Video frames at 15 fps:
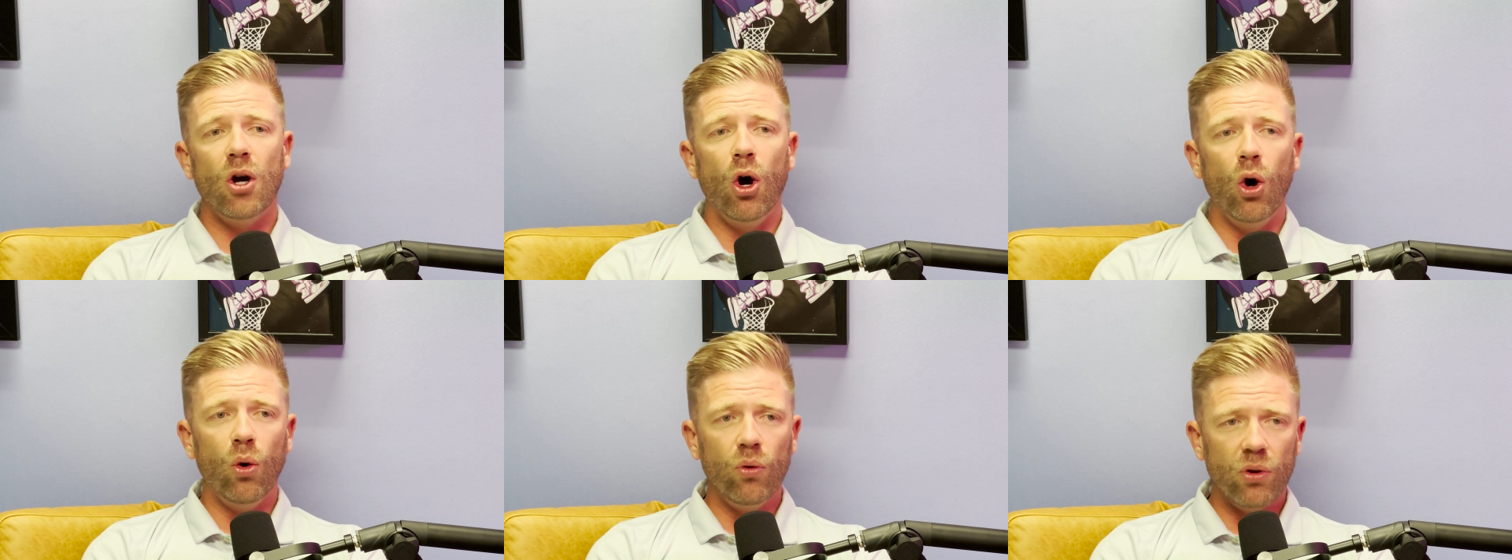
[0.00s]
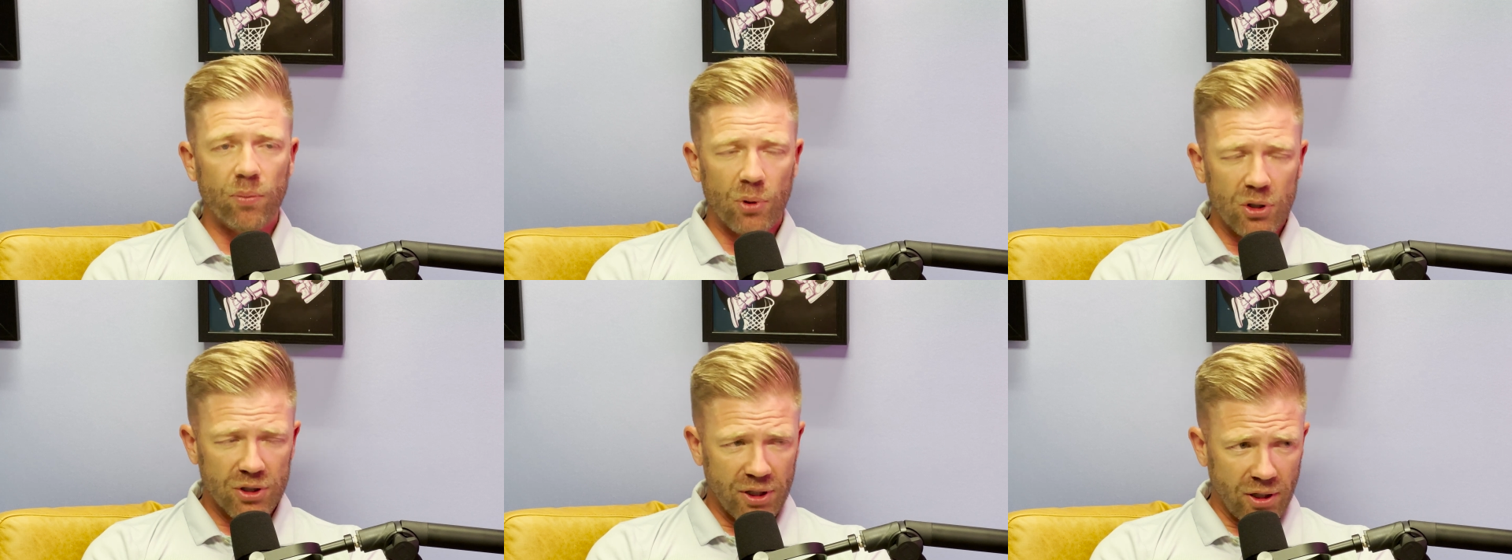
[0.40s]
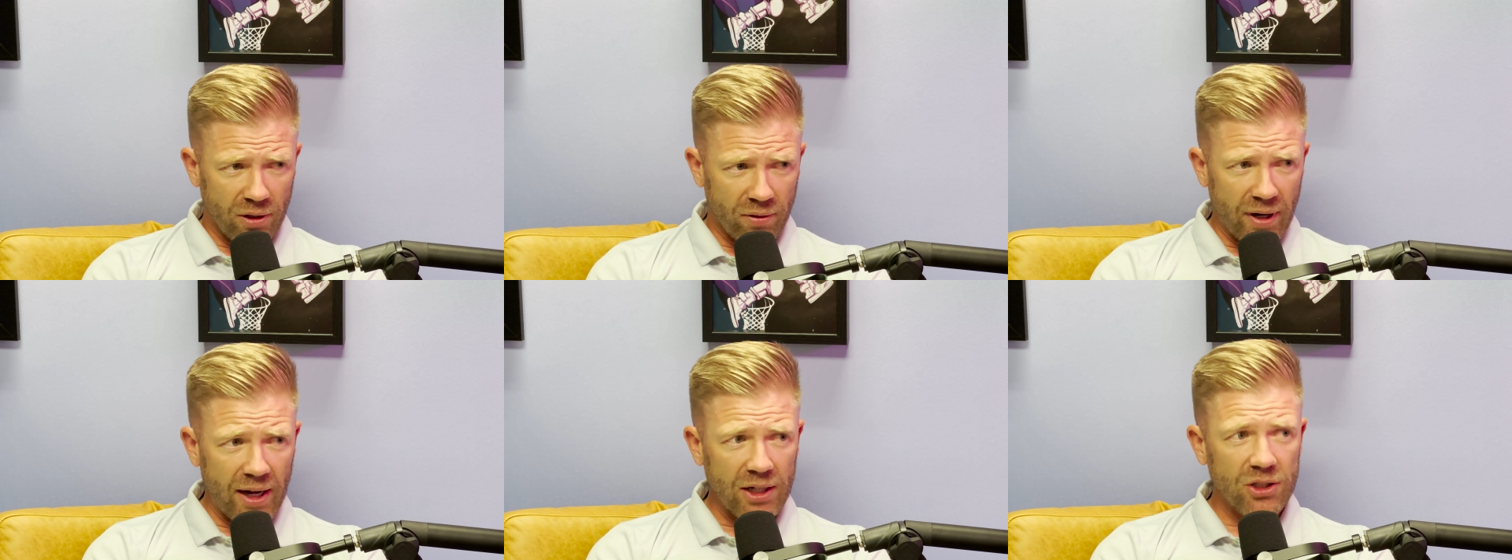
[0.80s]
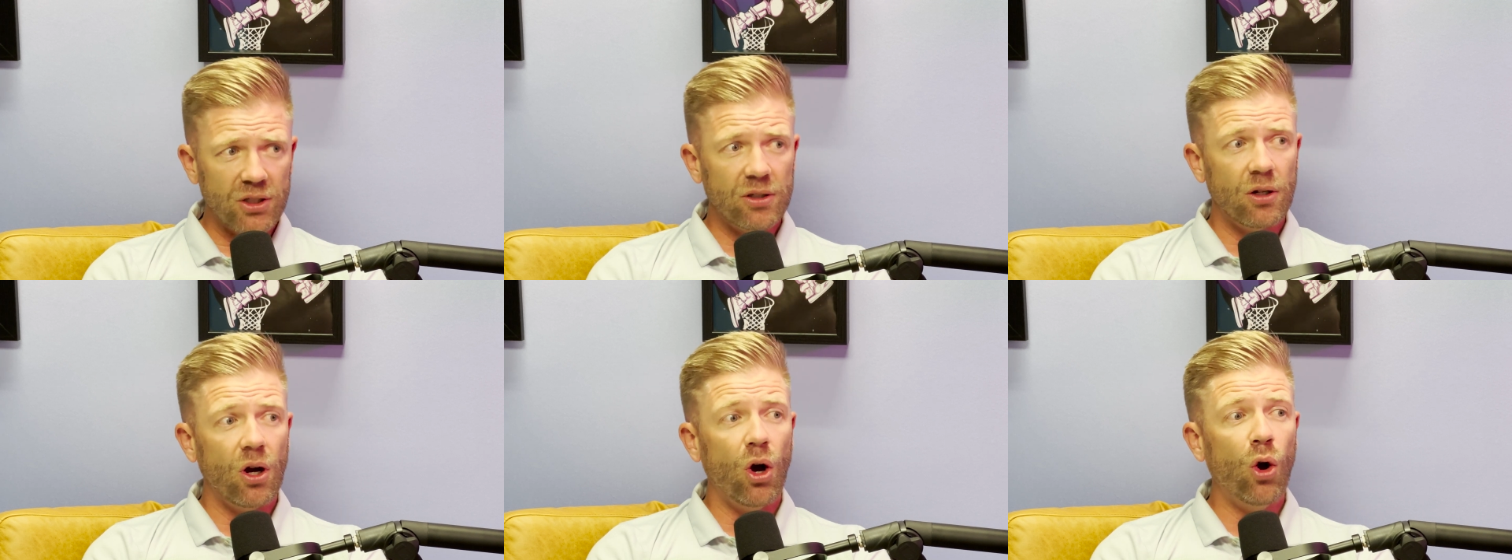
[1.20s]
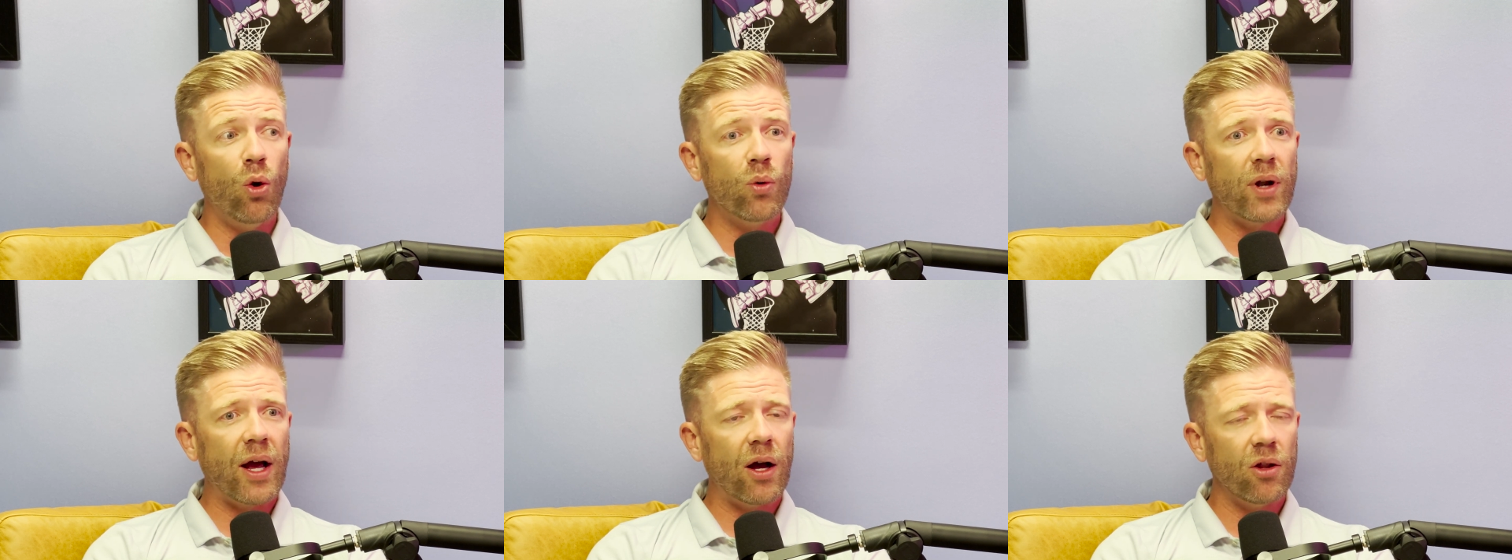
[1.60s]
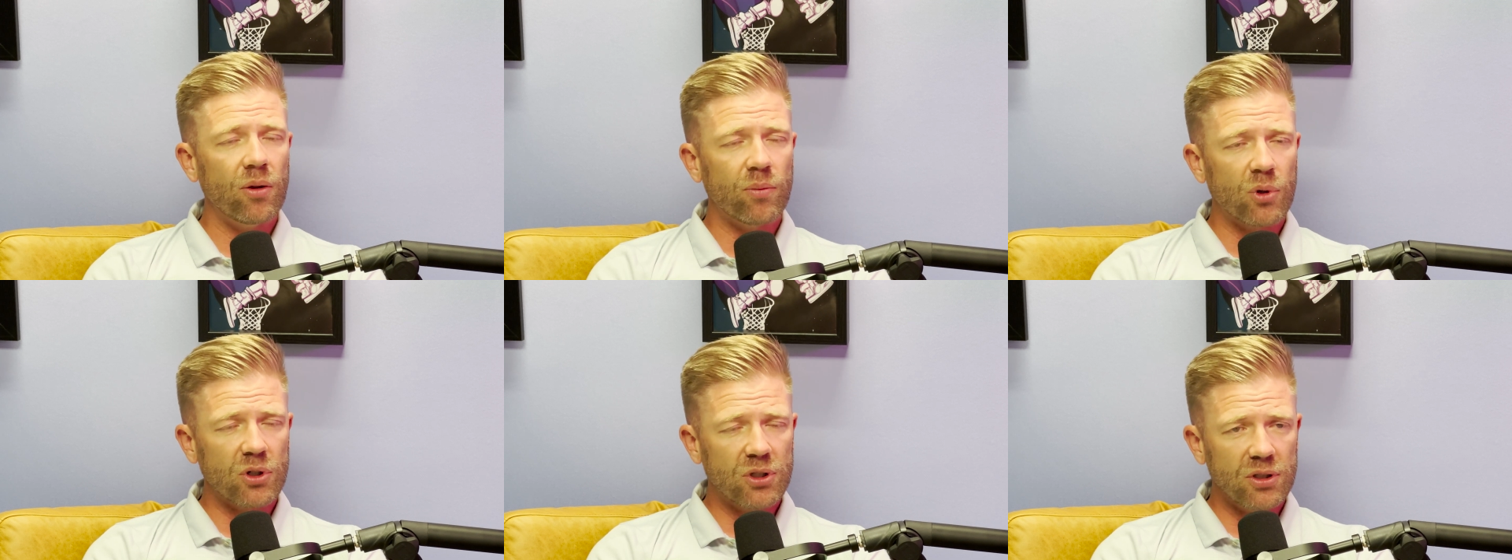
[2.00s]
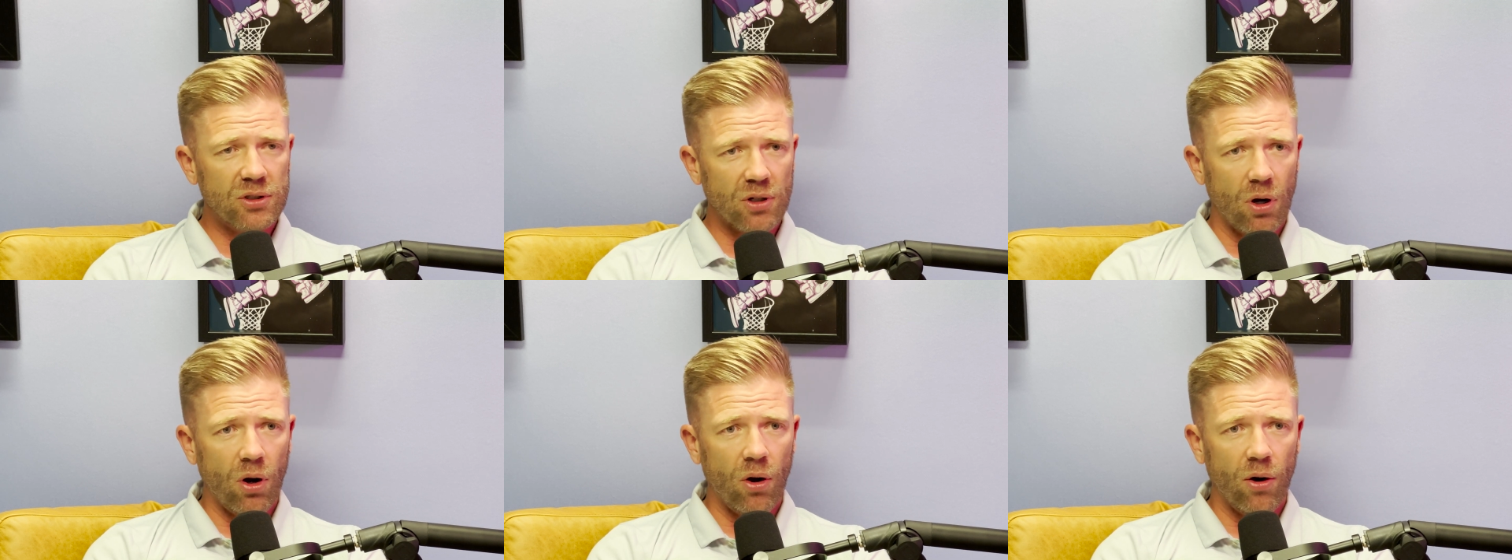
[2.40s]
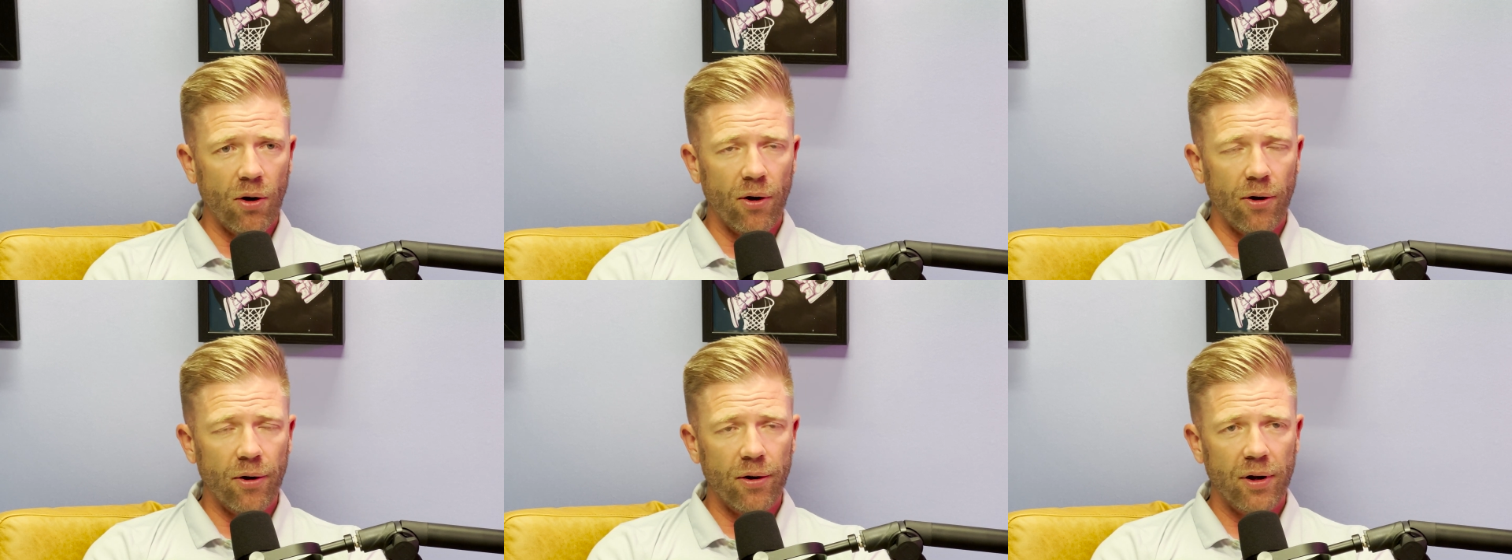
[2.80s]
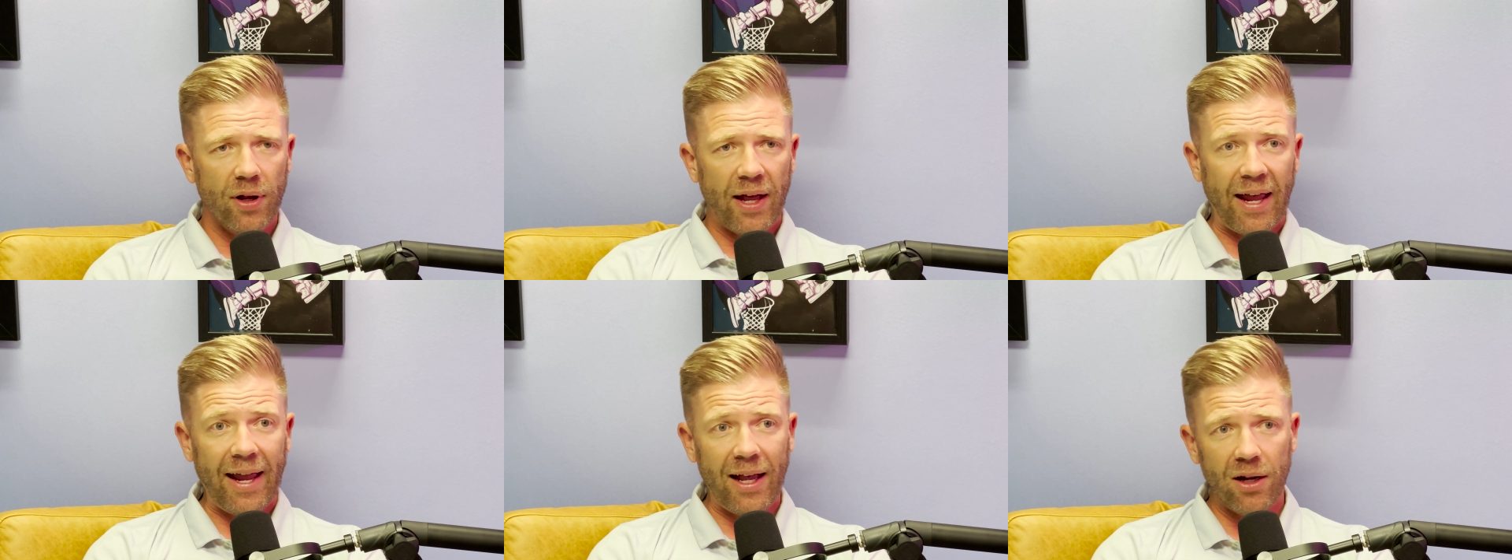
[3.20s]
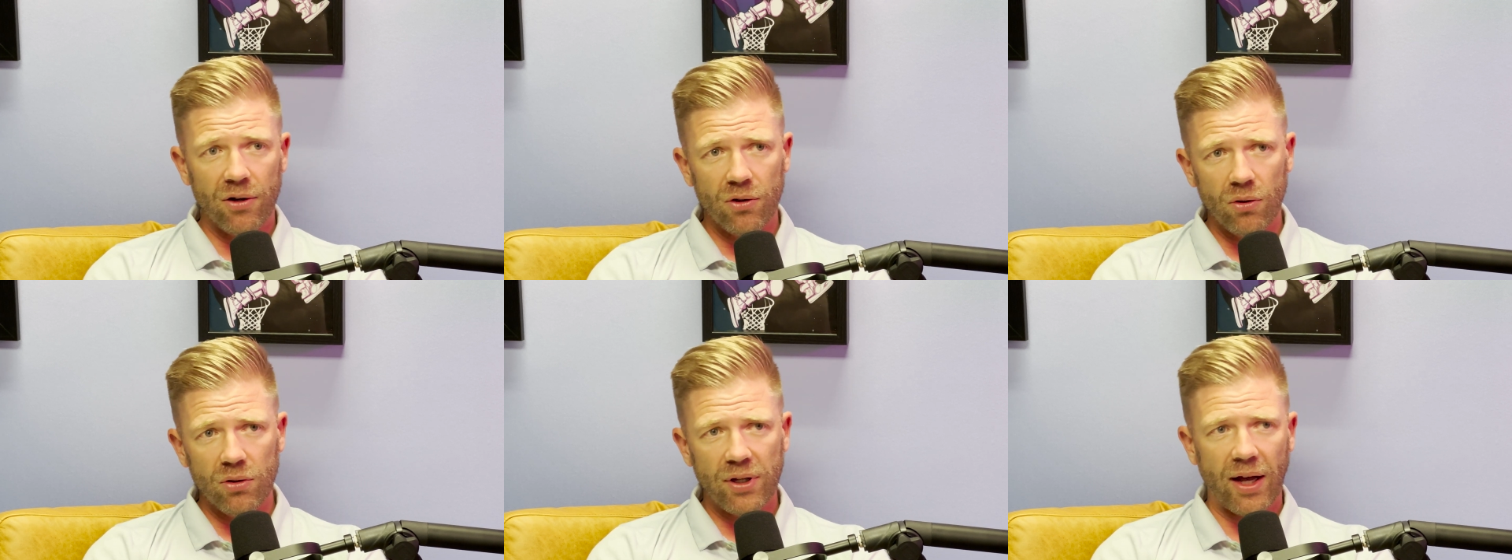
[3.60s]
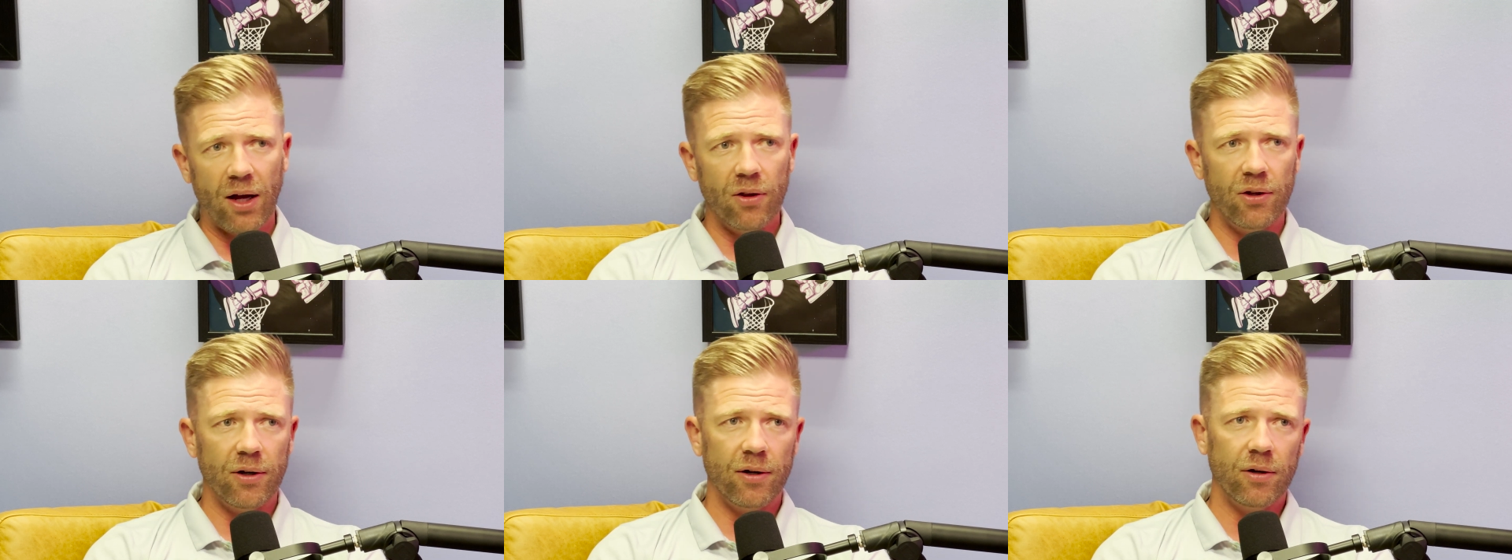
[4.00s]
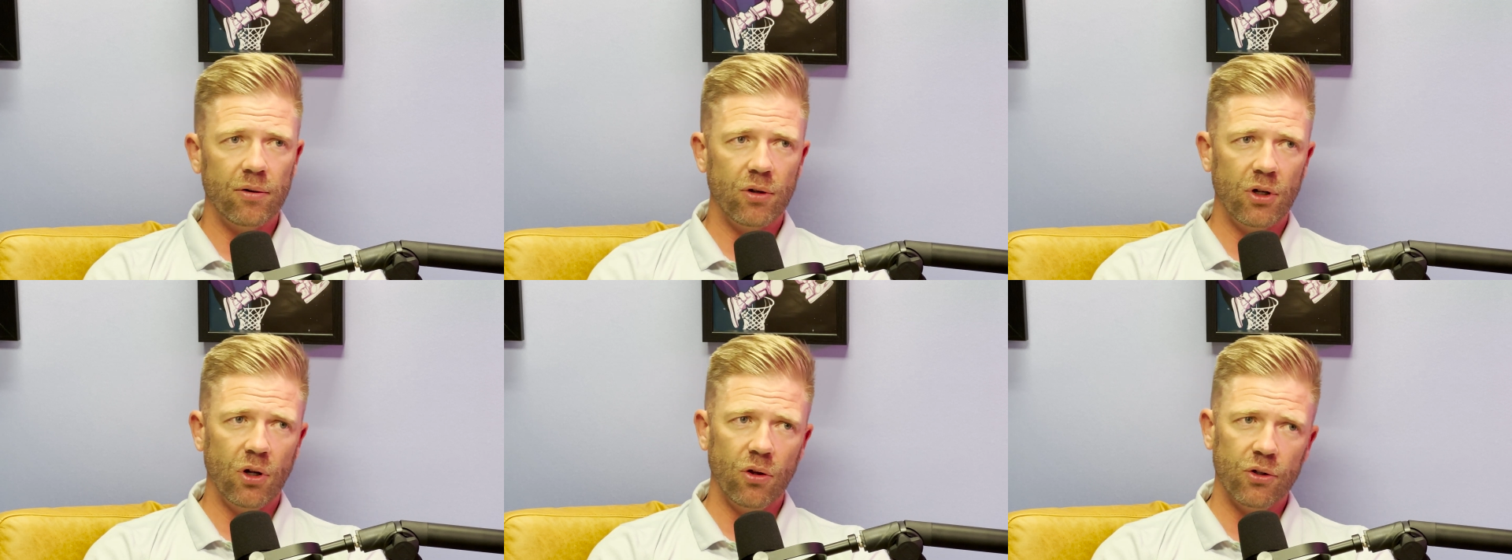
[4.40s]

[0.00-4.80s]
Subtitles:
own the merchant interaction, own how the merchants are handled, how they're, the